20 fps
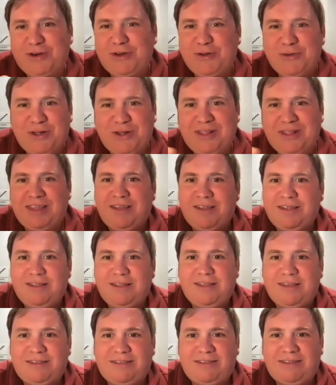doing
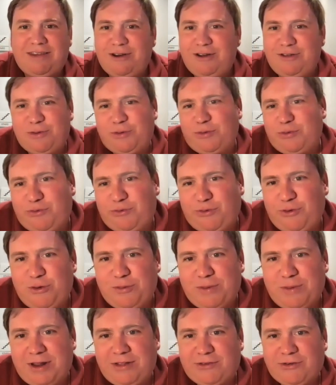these series on Zoom,
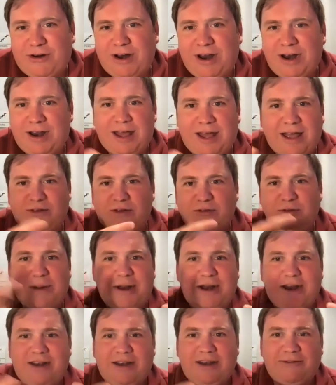and it's great to have
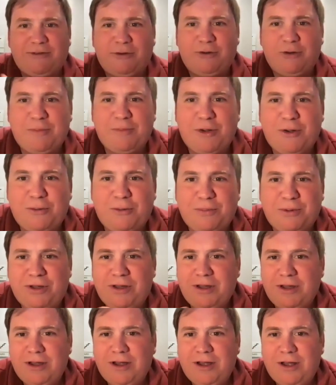everybody different remote, but
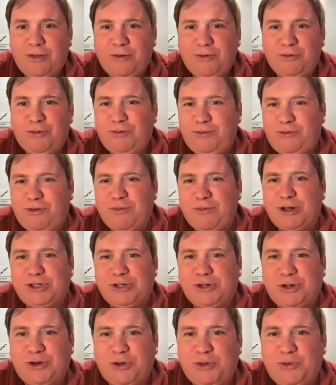there's only so much you
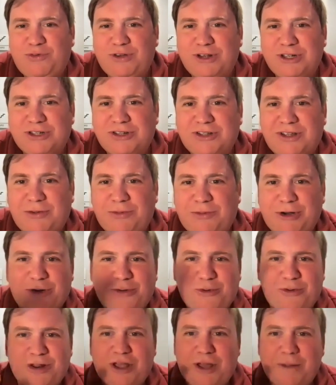can do visually when you're
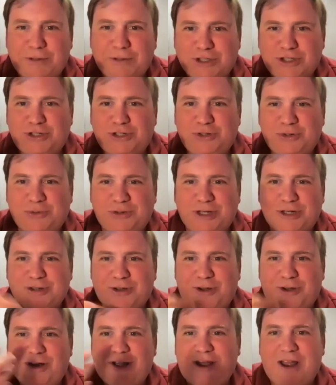holding up a shoe and you're
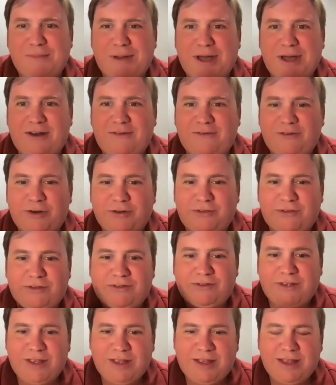talking about it
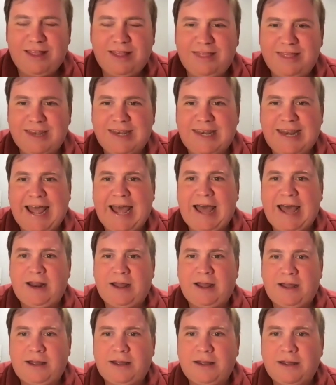versus the
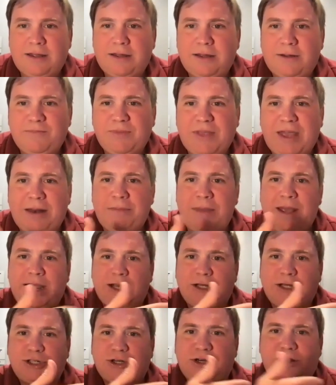data and
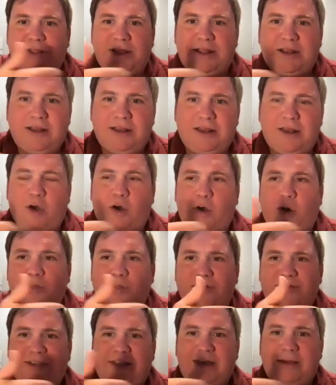making sure that all
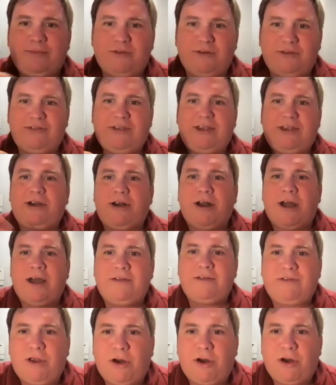the teams are
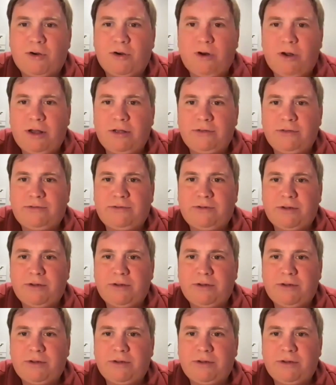synchronizing across